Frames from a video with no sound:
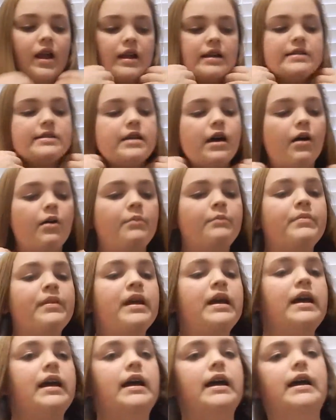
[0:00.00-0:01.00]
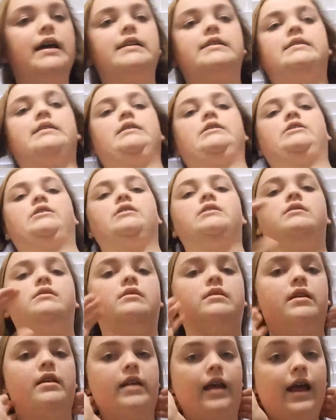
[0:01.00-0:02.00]
So it
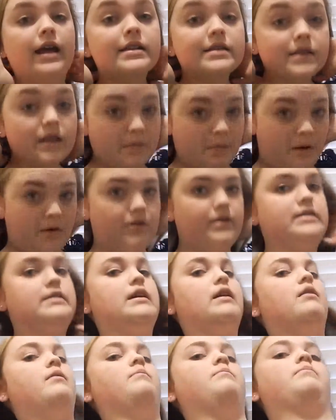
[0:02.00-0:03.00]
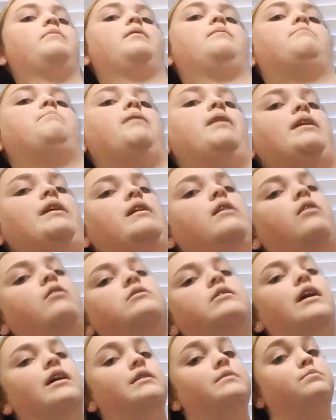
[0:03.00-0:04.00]
ends in the ponytail, but it
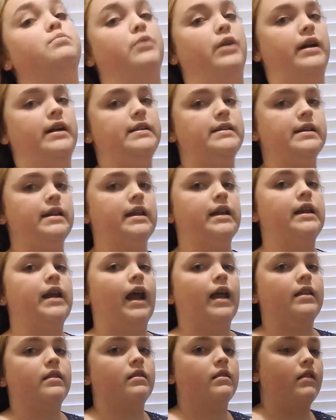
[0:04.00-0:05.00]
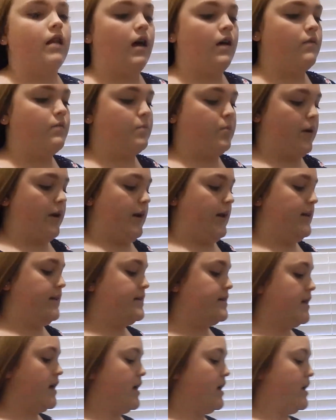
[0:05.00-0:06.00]
also had braids in it. I love braids.